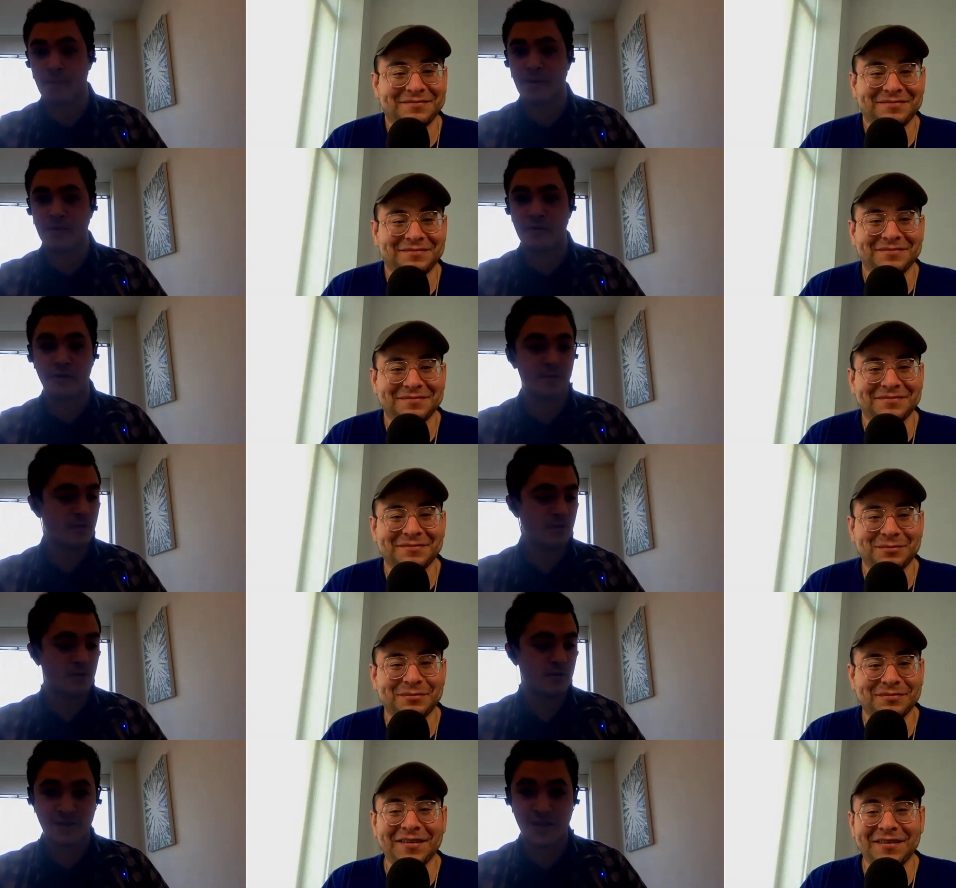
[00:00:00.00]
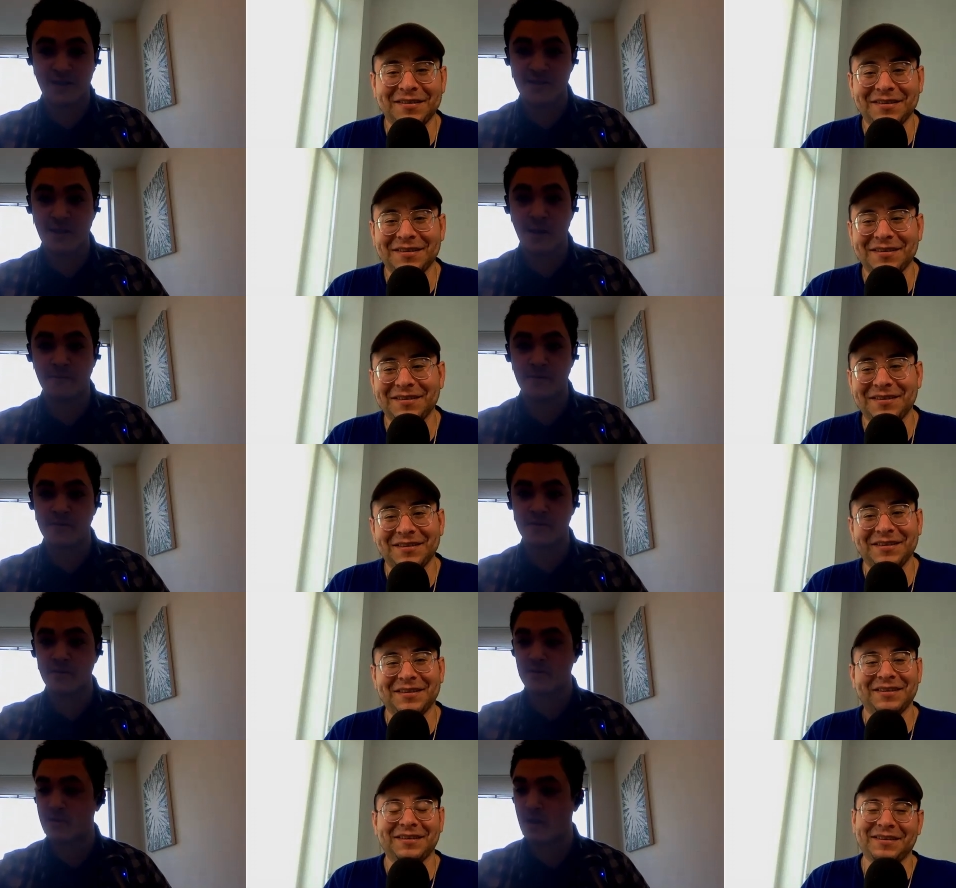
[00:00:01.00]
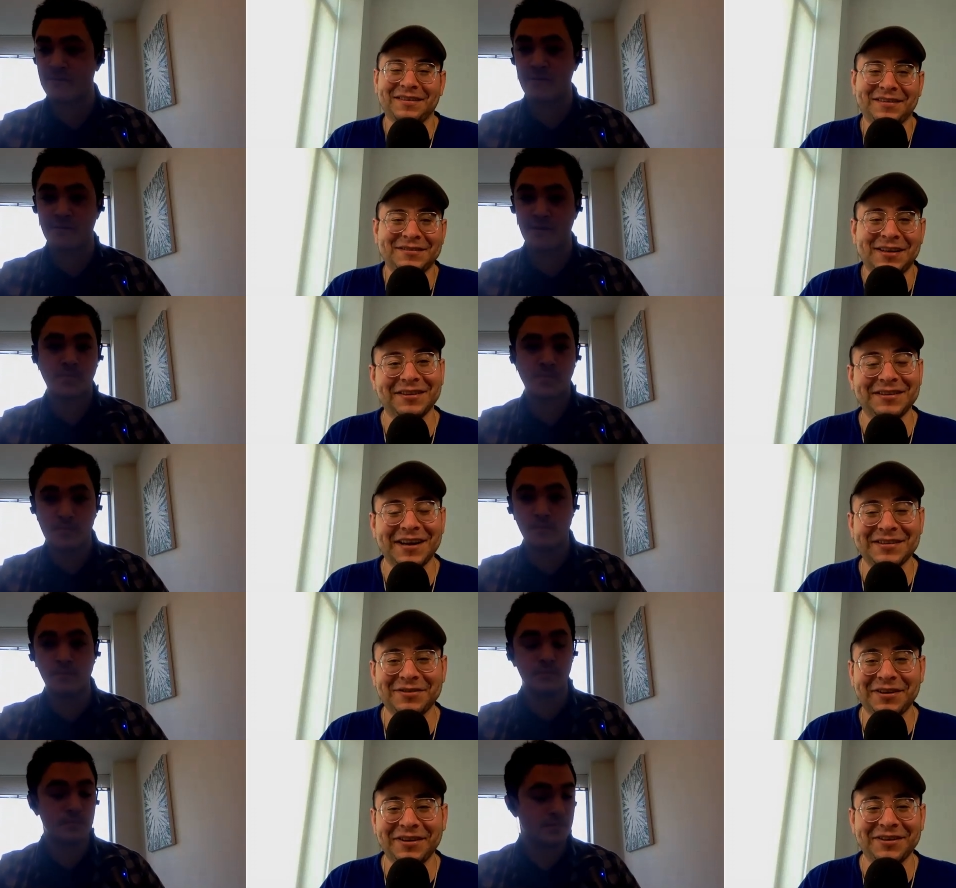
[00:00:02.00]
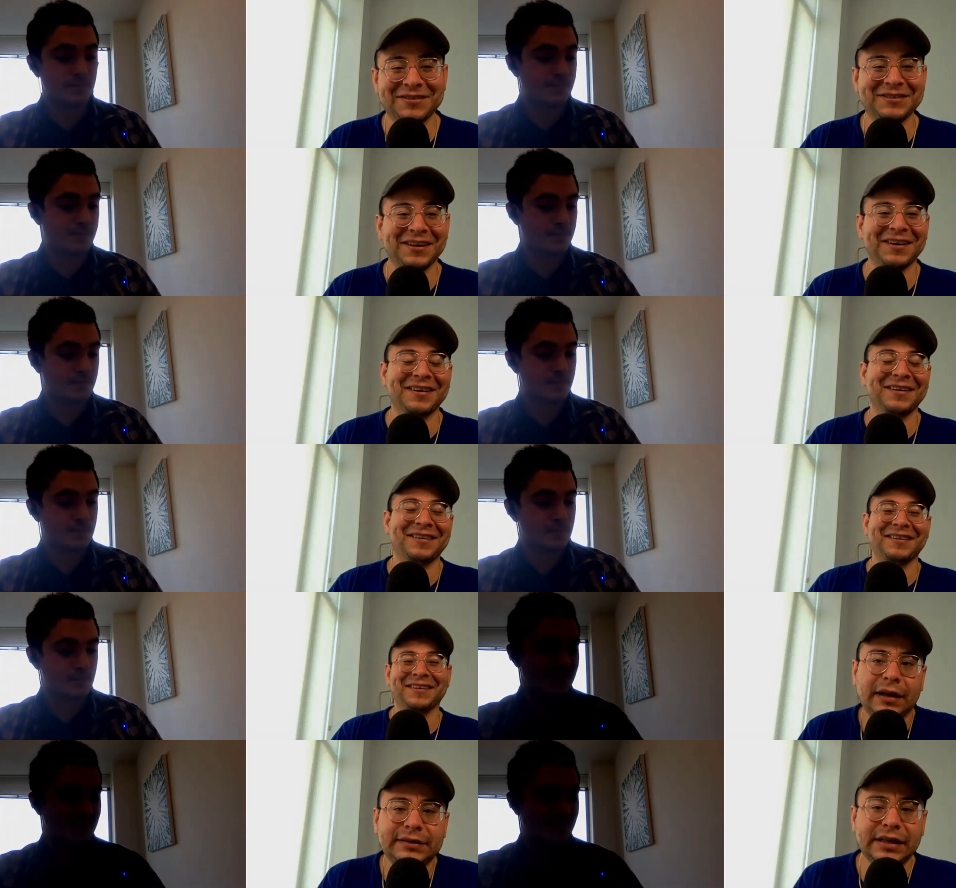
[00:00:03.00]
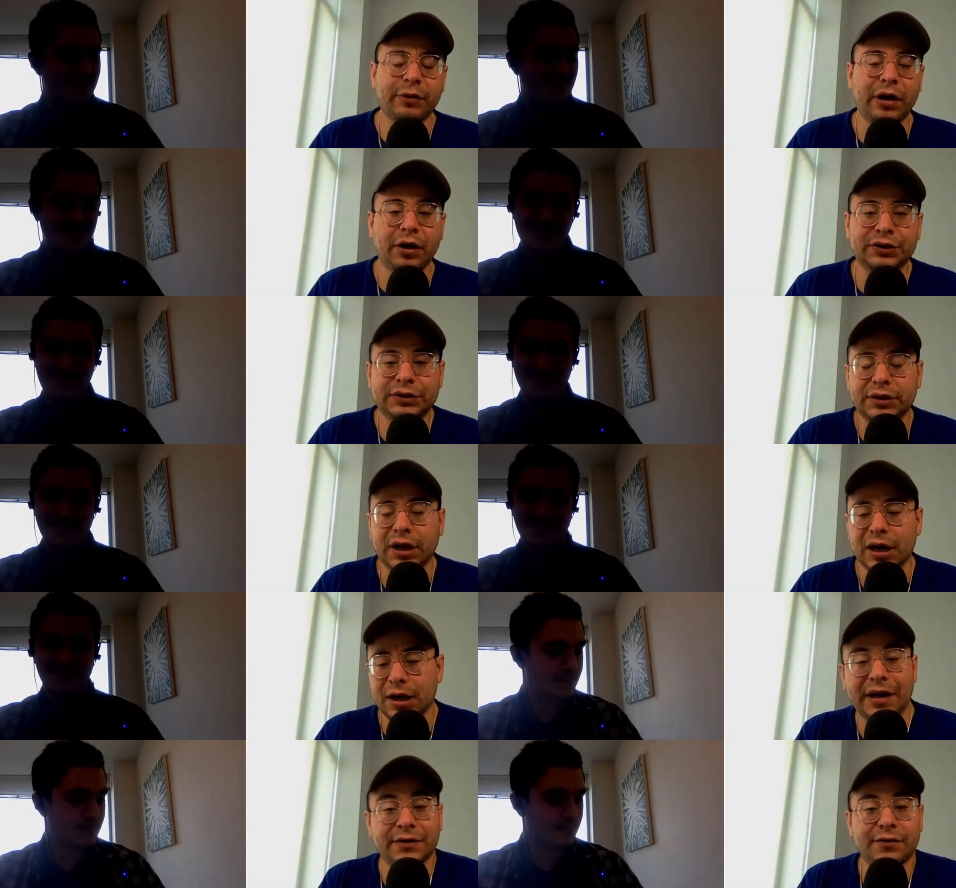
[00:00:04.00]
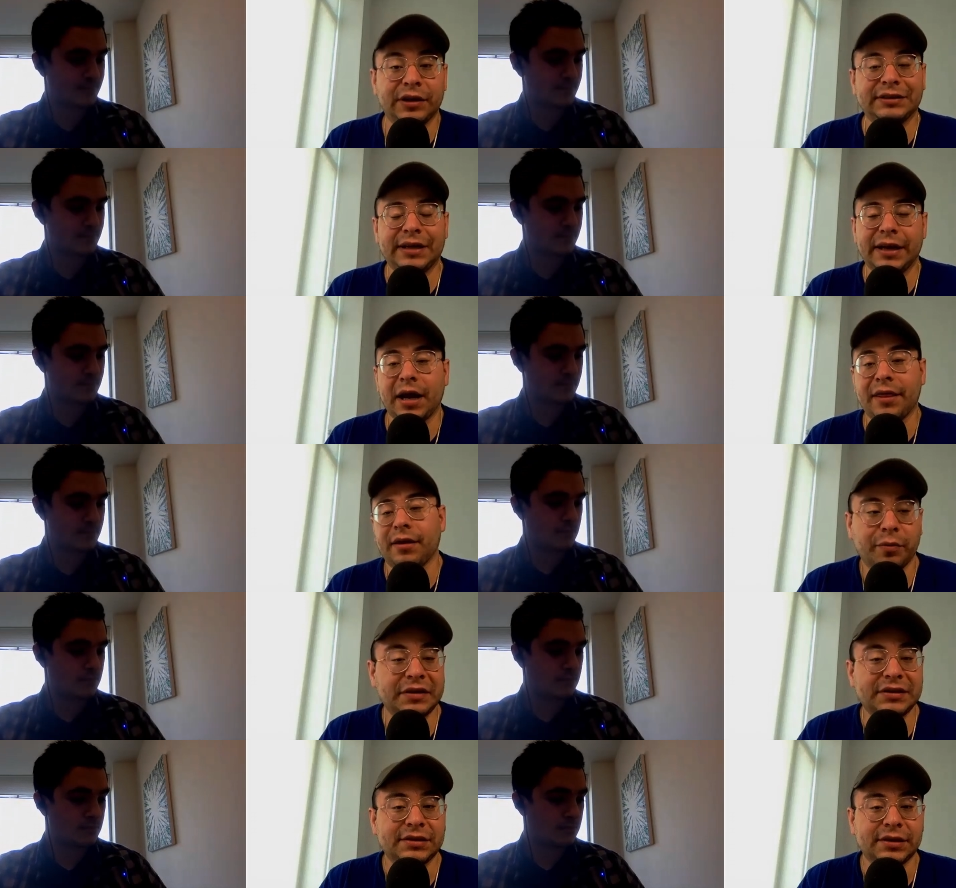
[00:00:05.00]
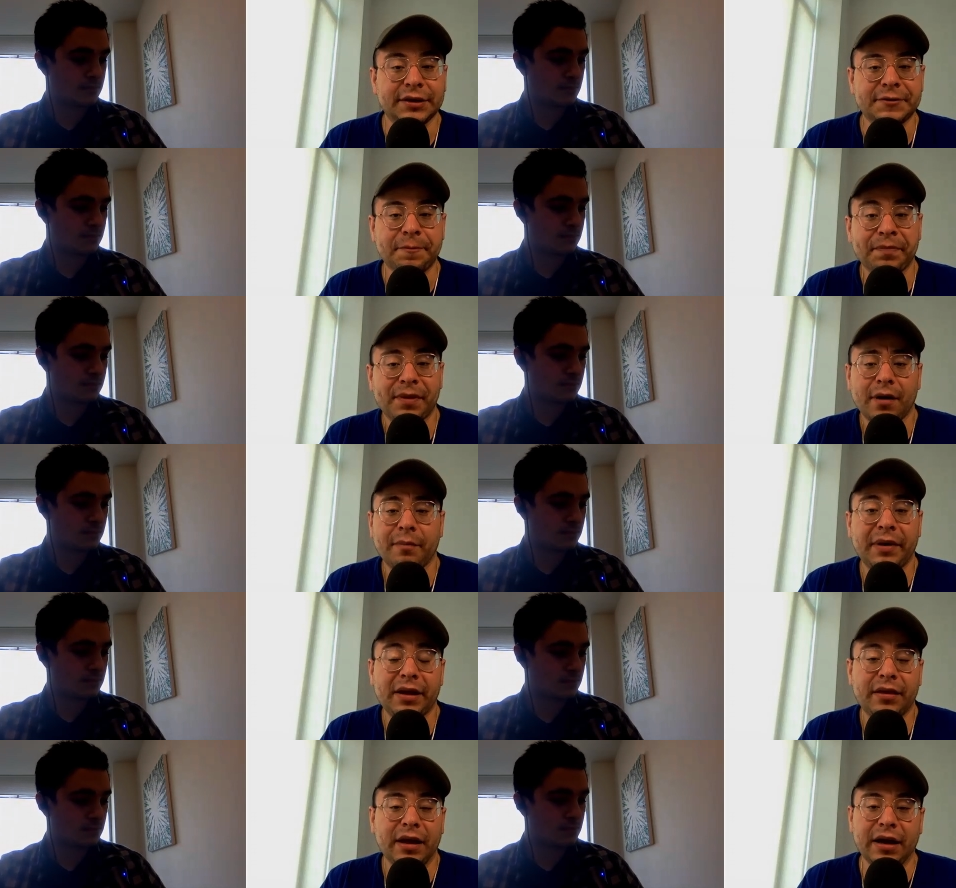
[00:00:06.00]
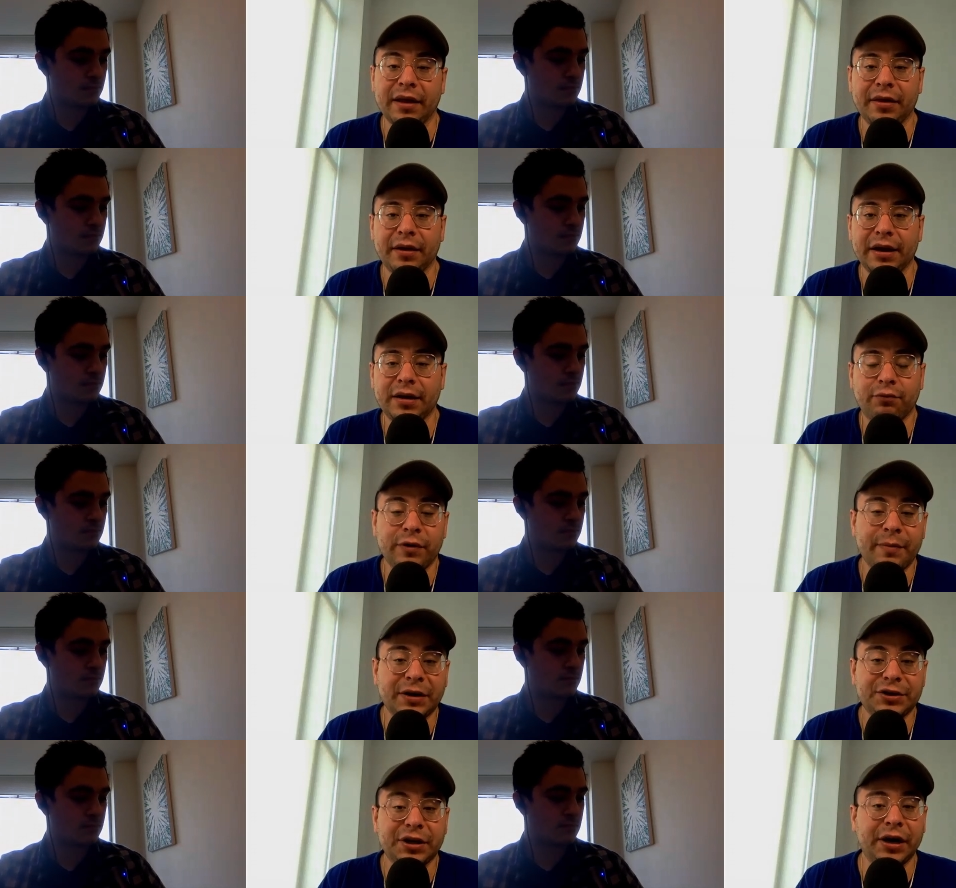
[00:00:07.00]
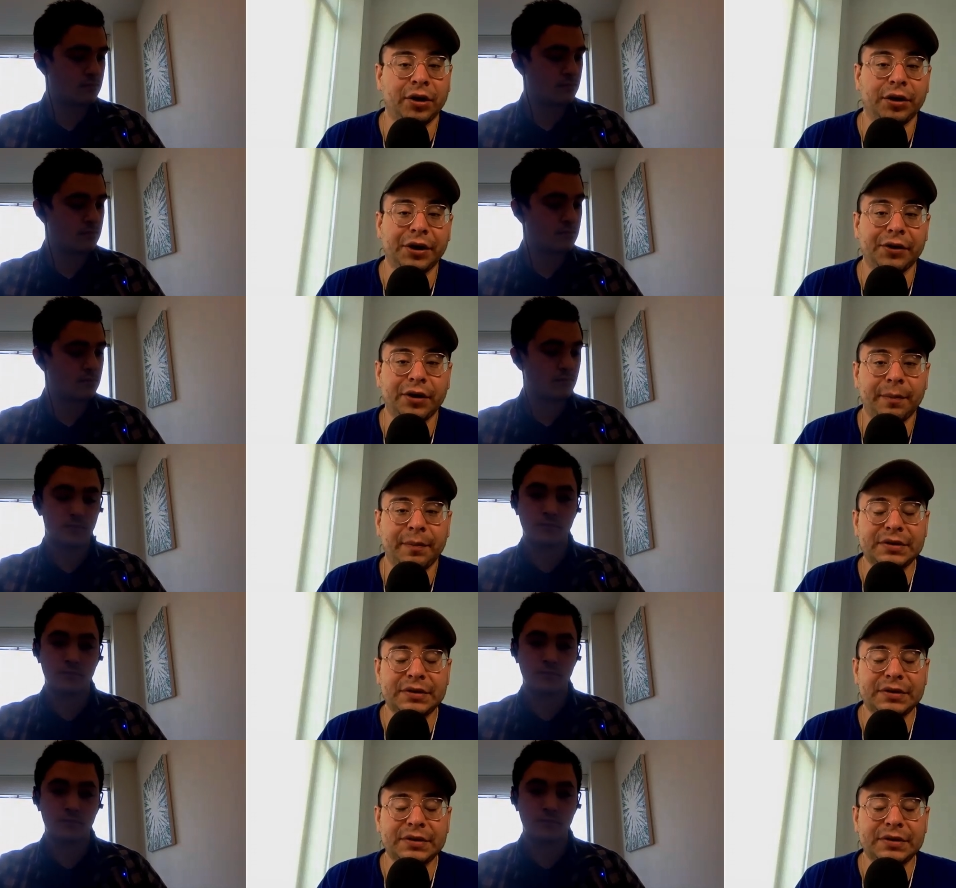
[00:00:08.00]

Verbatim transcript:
Speaker 1: grew up on their yeah. taking selfies and stuff. Doing the
Speaker 2: dance mm-hmm. videos, yeah. Let's see what else. Facebook ads, real estate, local businesses. A big thing, I think we mentioned it earlier